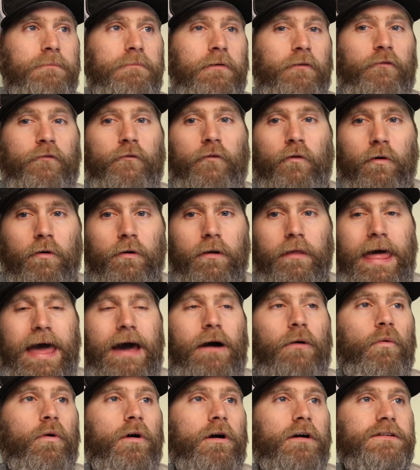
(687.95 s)
before
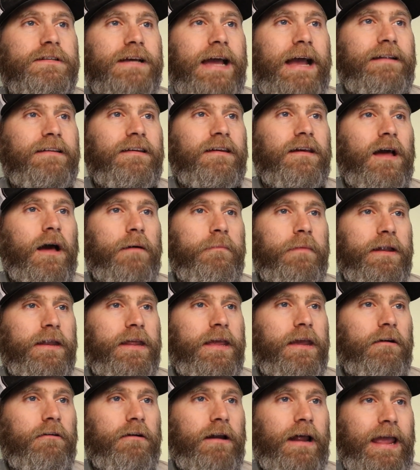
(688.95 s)
that worked, I had to come in
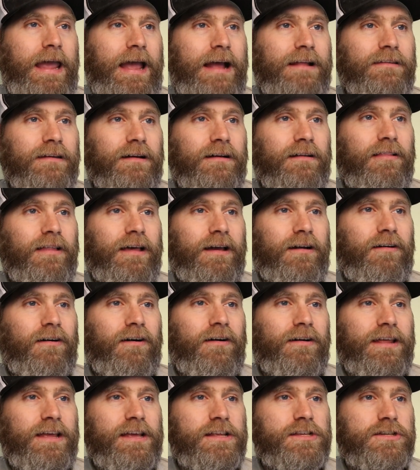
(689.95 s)
here and I had to click
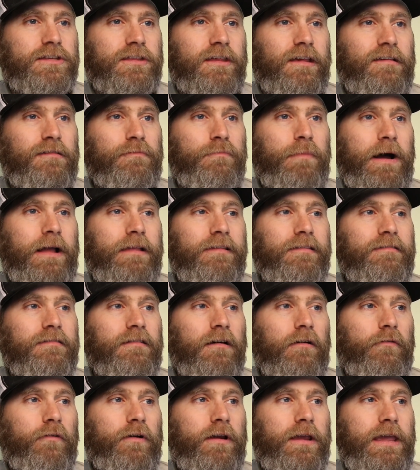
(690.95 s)
on each of these buttons
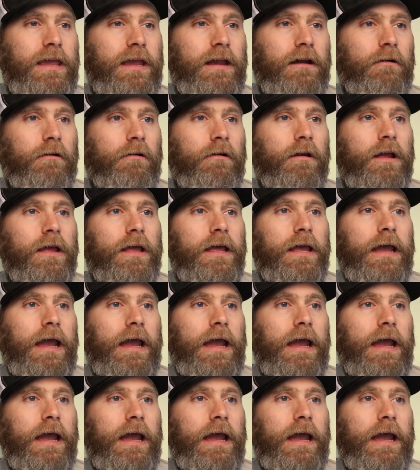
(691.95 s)
over here